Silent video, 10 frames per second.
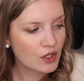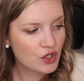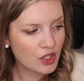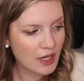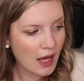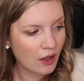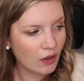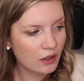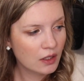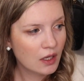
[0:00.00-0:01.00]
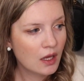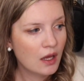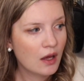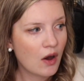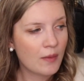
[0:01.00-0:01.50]
Chanel,
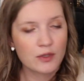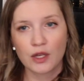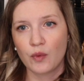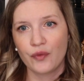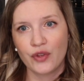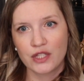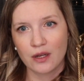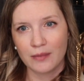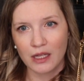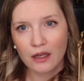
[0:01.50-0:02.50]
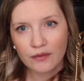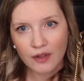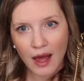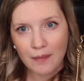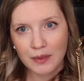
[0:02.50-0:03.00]
almost like what fits in a medium flap,